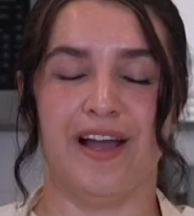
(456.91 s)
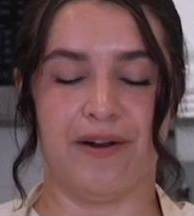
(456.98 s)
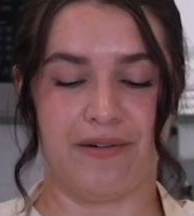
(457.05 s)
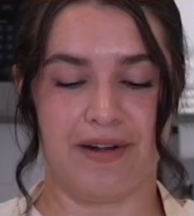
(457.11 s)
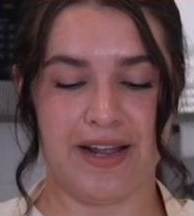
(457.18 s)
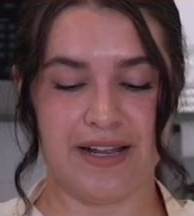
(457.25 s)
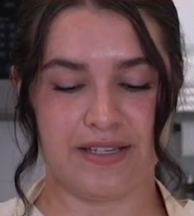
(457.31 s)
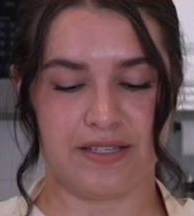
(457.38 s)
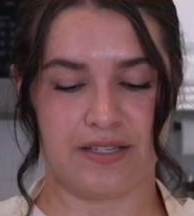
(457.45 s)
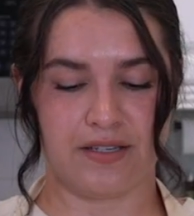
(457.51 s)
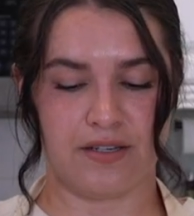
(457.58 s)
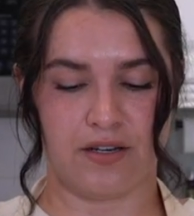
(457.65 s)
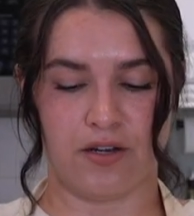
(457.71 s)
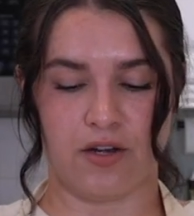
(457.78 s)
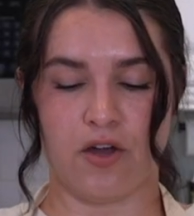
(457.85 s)
All right,
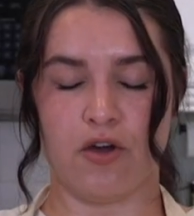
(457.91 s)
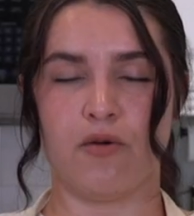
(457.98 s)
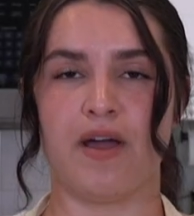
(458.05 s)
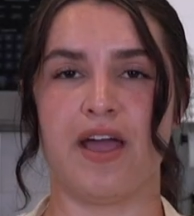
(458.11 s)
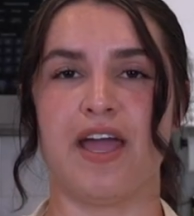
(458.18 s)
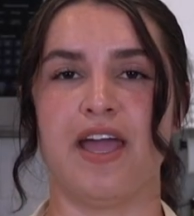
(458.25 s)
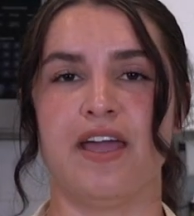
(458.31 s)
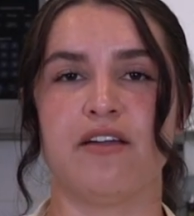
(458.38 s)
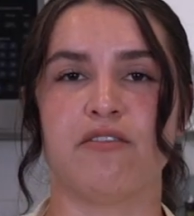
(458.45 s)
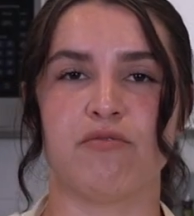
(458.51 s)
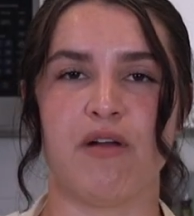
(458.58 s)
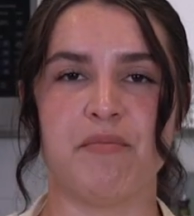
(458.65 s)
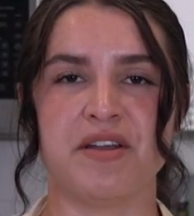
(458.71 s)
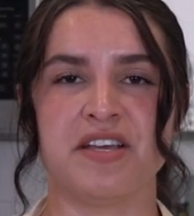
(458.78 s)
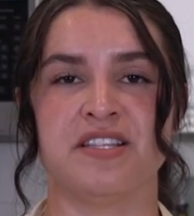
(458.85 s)
no egg
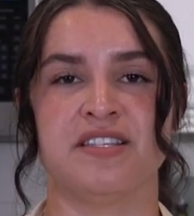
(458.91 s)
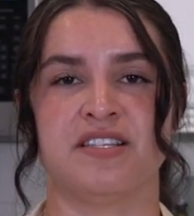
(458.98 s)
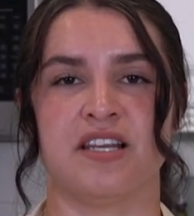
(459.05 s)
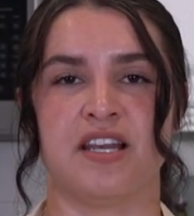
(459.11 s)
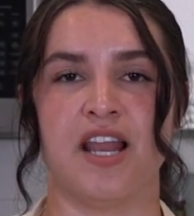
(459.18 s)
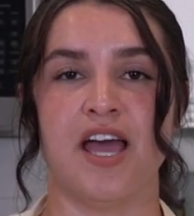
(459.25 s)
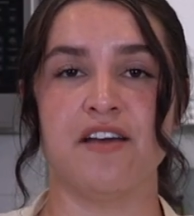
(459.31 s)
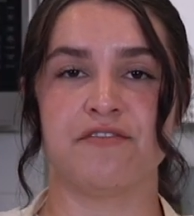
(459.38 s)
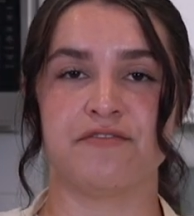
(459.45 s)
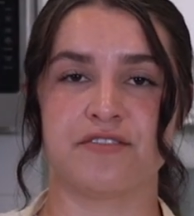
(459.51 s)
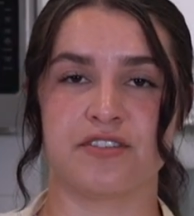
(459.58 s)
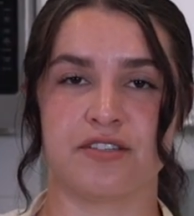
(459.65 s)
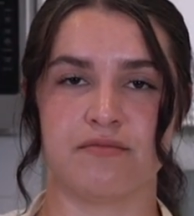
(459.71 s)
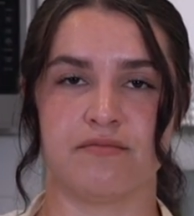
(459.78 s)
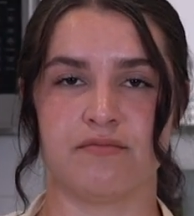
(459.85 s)
remnants
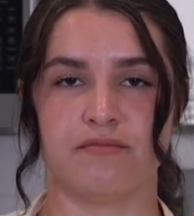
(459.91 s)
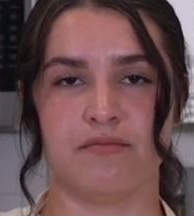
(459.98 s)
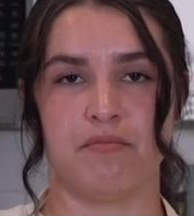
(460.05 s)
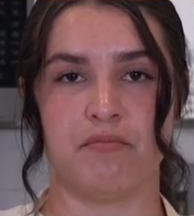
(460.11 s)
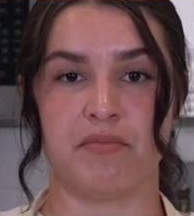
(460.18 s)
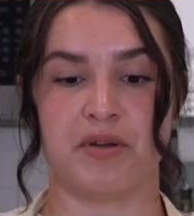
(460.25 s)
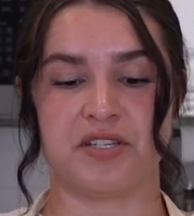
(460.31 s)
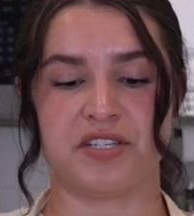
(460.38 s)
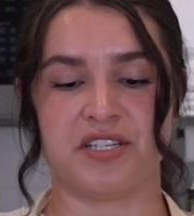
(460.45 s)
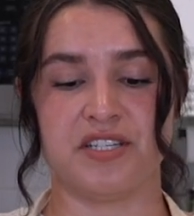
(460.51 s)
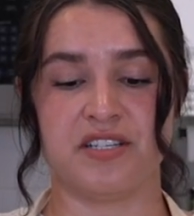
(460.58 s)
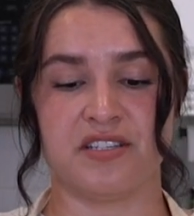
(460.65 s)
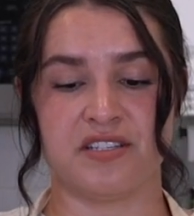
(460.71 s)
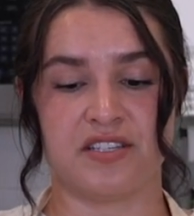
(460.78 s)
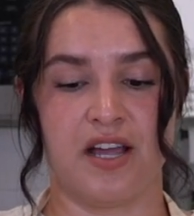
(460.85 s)
left, but
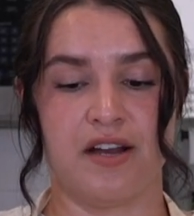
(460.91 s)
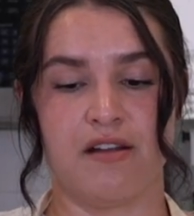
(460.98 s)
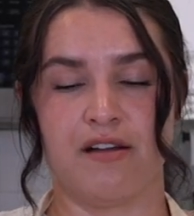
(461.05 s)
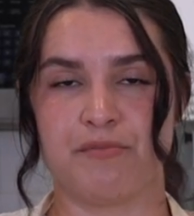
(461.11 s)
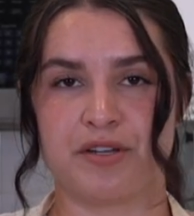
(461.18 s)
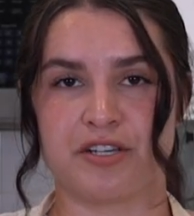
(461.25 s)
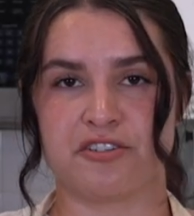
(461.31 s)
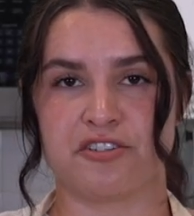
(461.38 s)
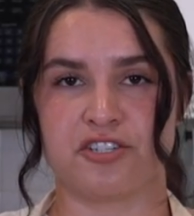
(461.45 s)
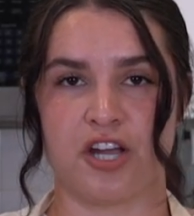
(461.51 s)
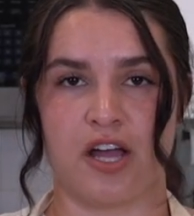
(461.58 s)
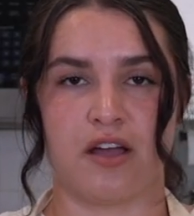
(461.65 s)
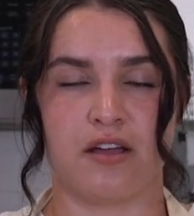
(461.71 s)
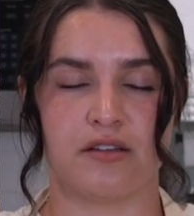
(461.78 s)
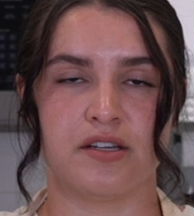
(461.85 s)
inside our
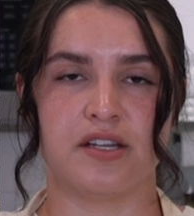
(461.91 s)
mixture.